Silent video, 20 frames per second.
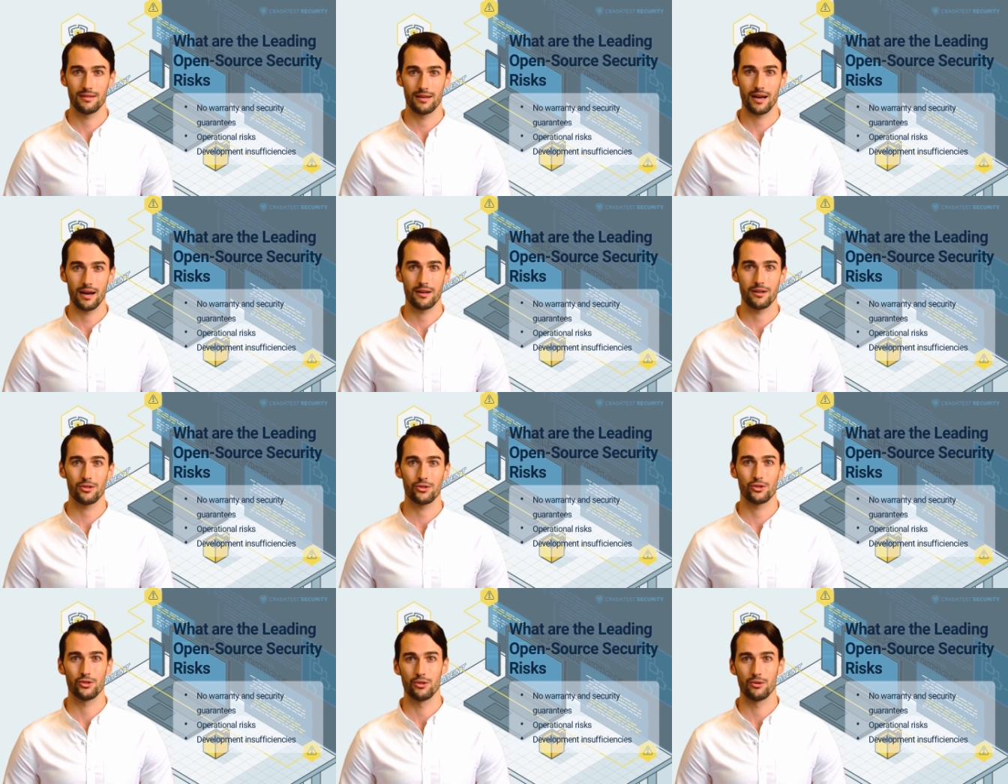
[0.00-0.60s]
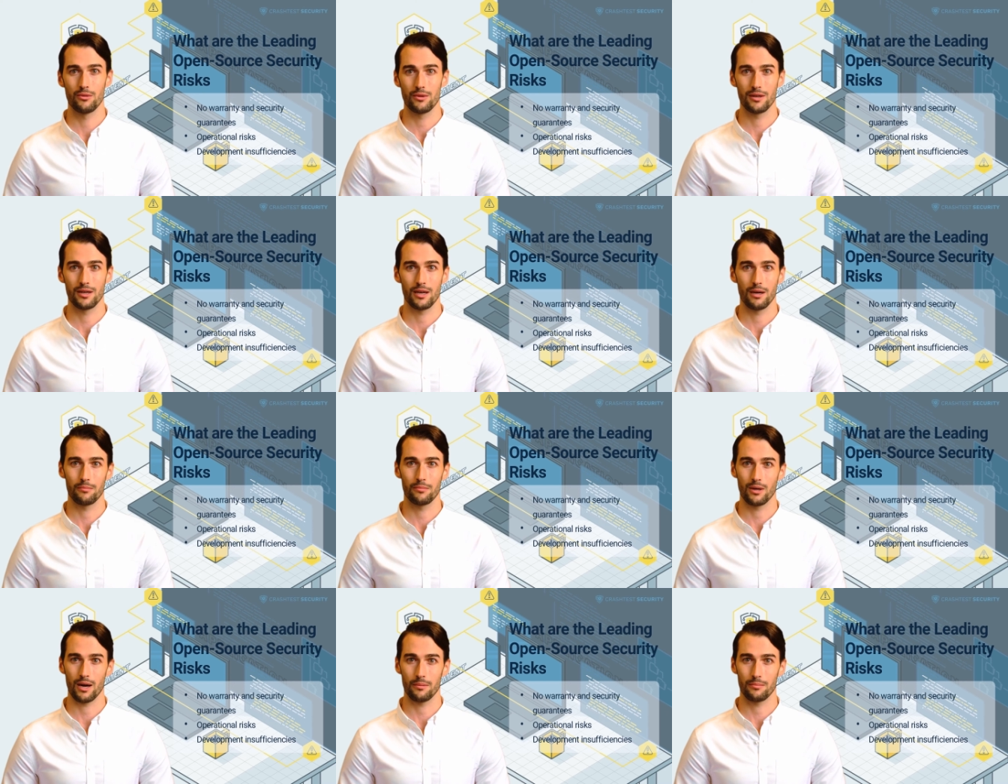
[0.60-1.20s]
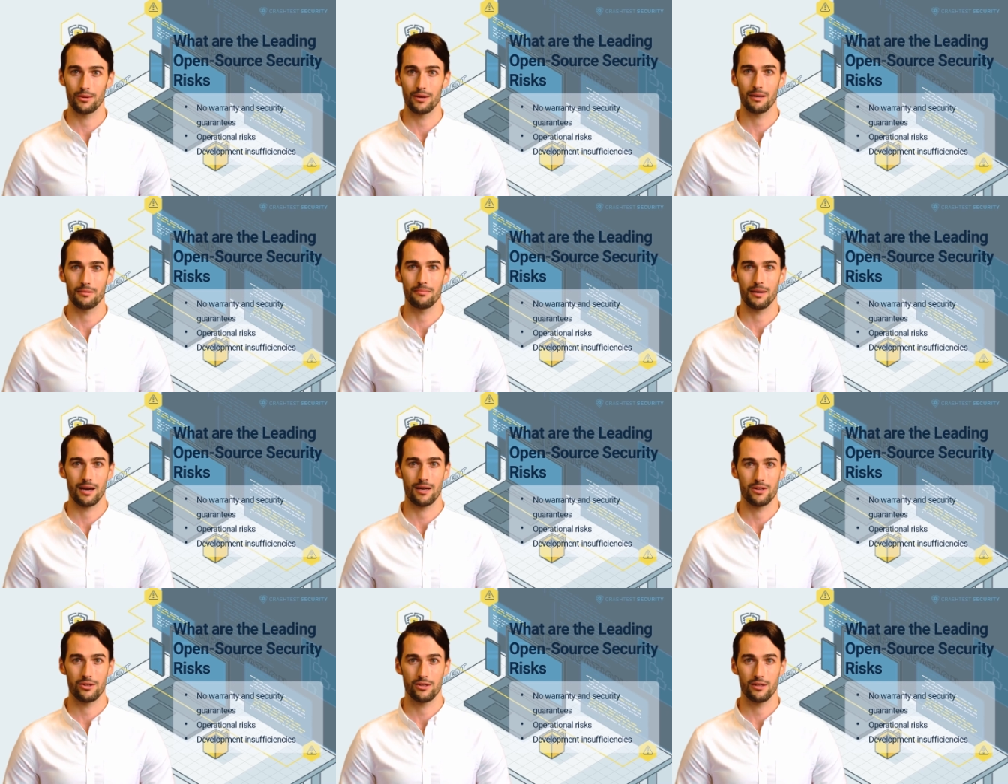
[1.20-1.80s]
and ensure they are properly
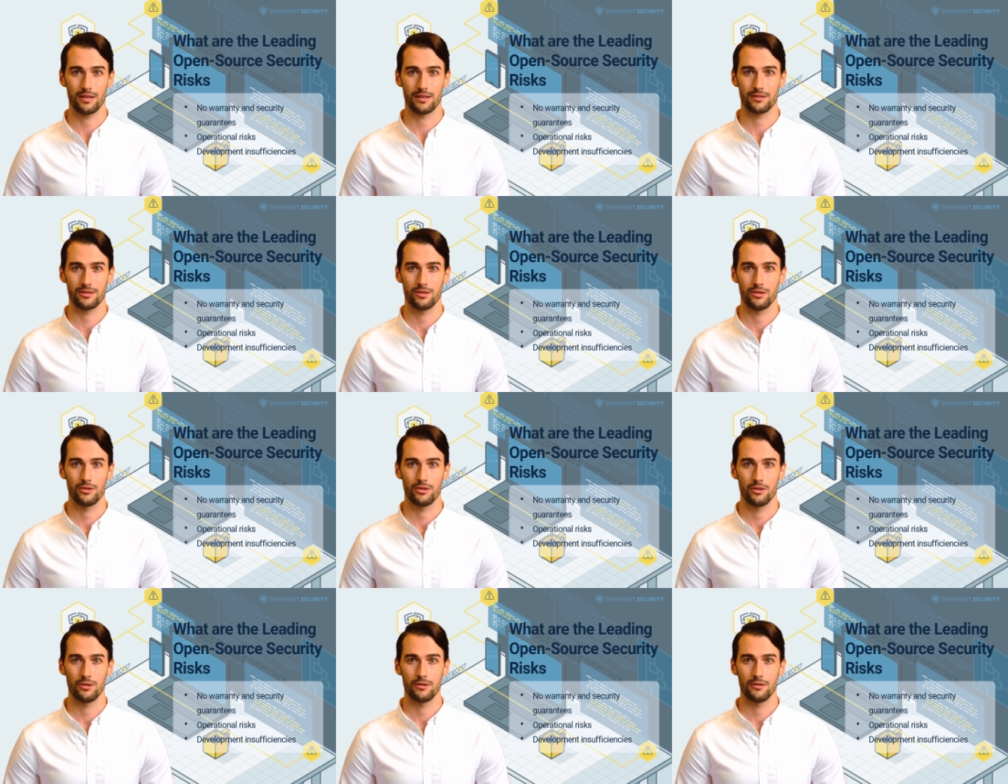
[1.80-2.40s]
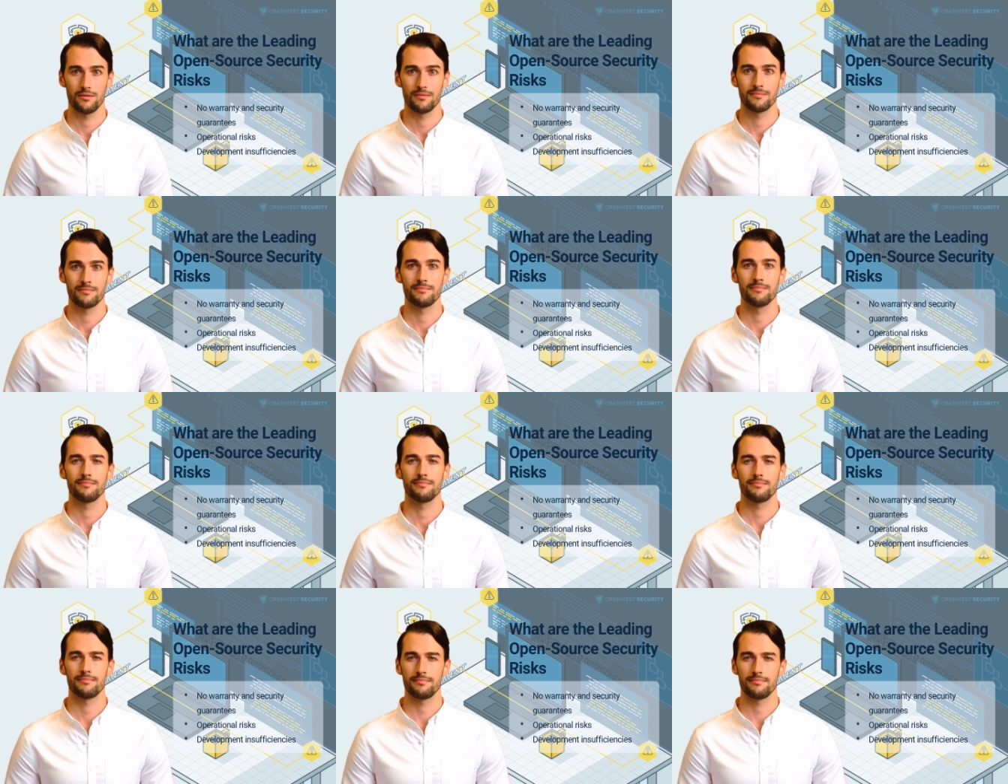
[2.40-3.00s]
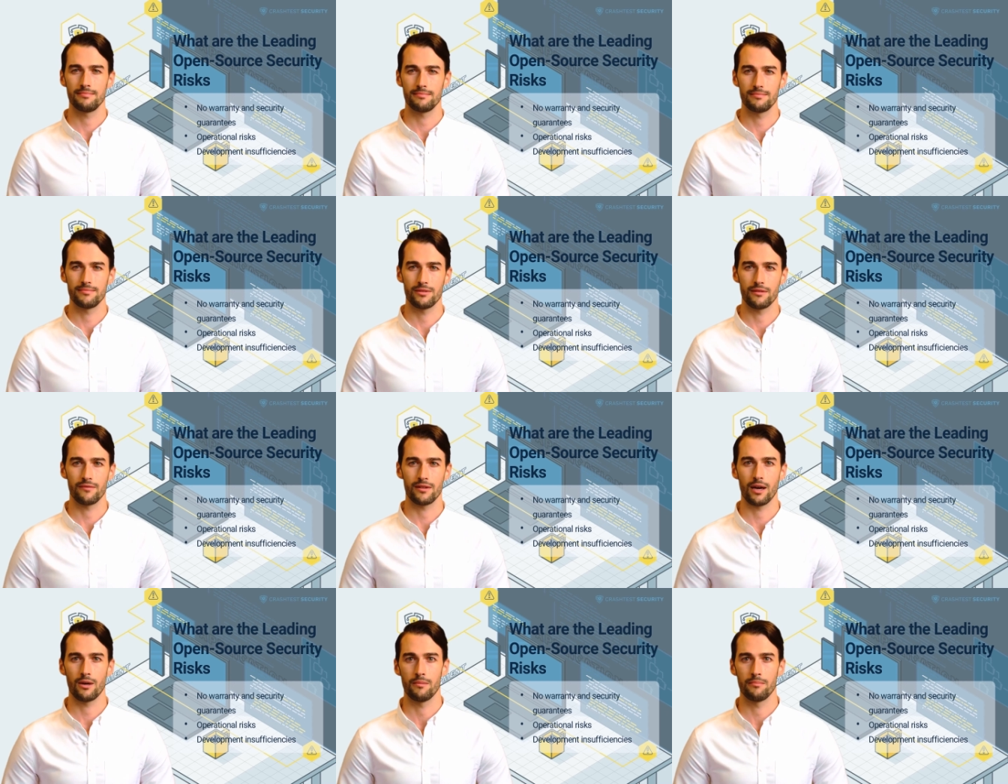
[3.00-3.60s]
managed and secured.
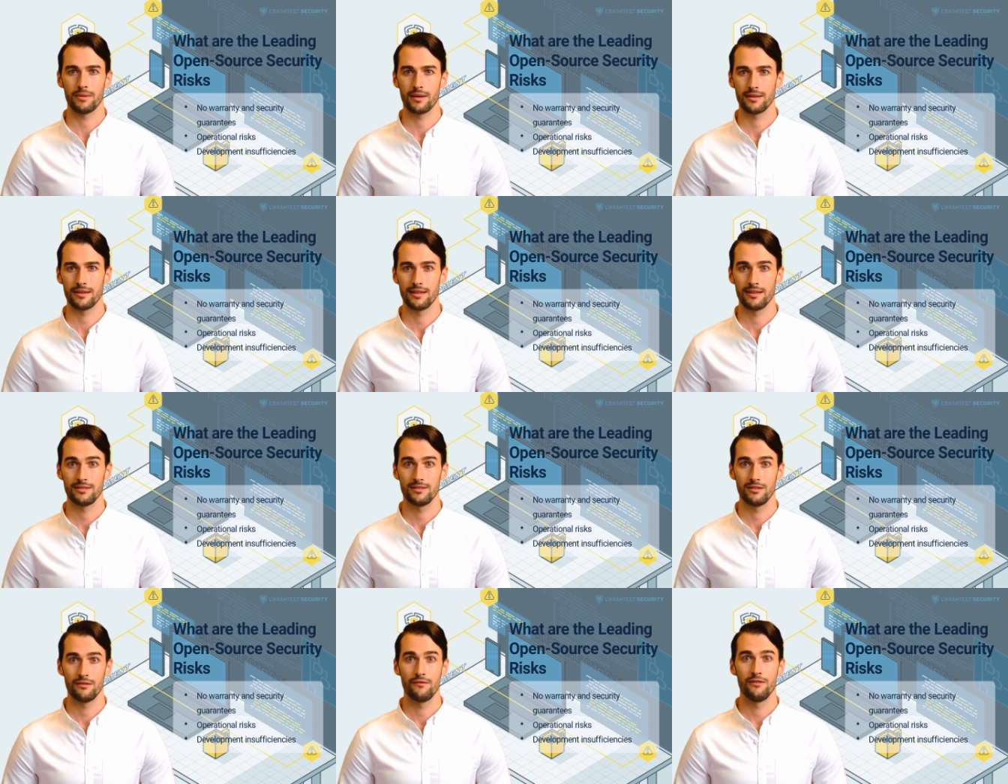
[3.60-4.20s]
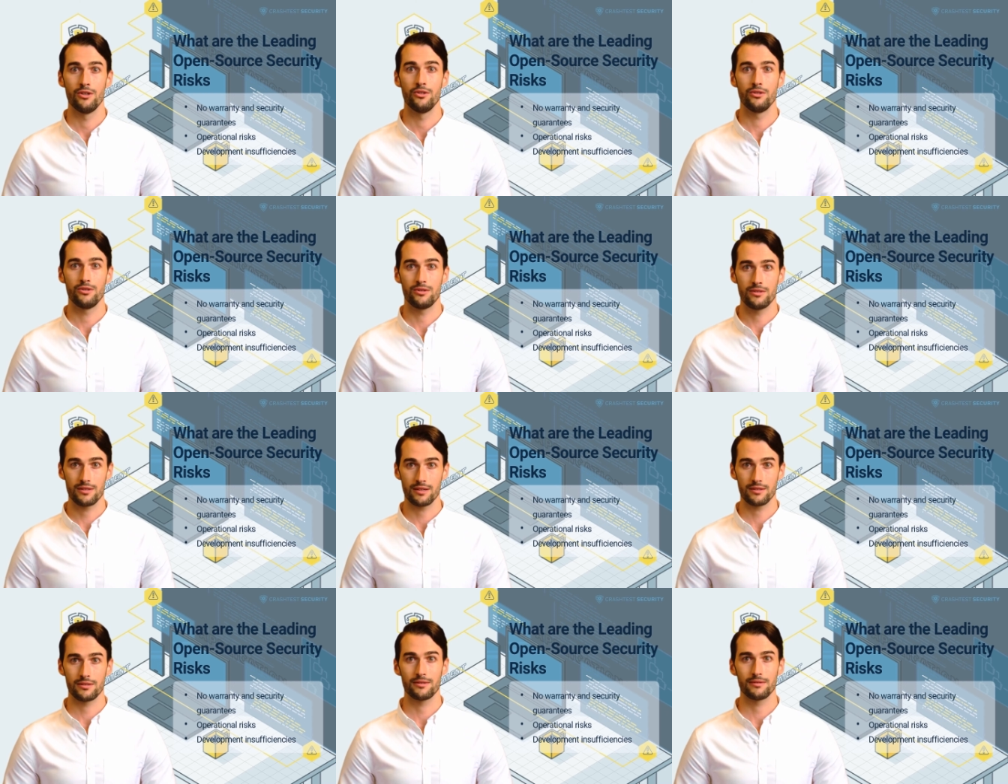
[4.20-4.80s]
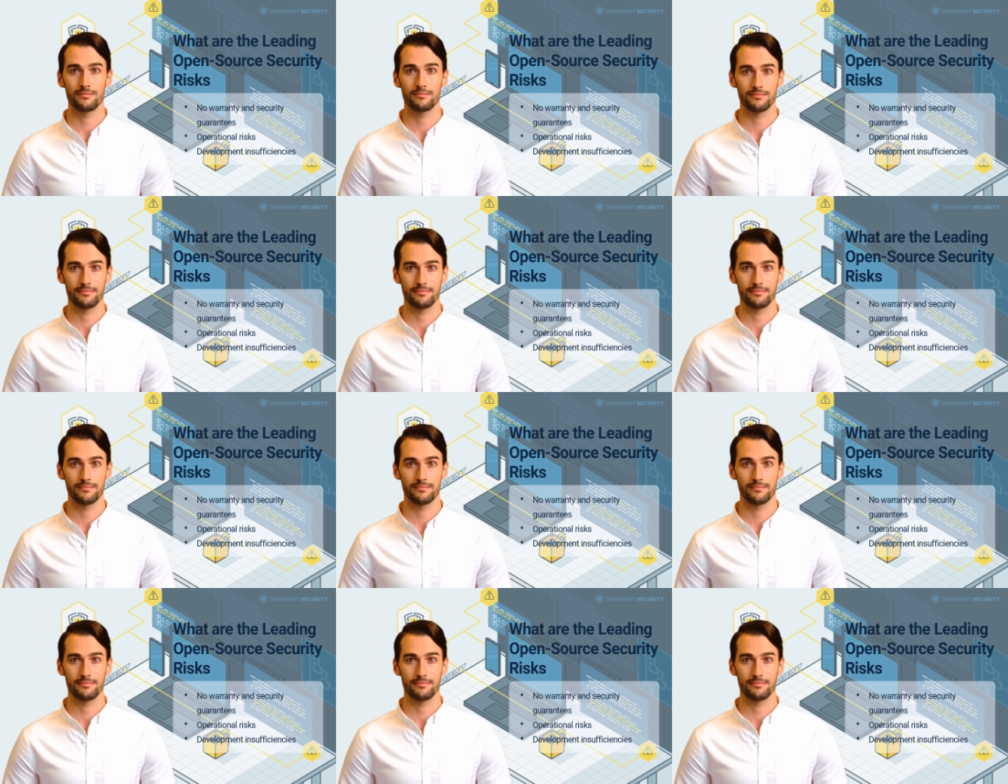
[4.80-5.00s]
Development insufficiencies.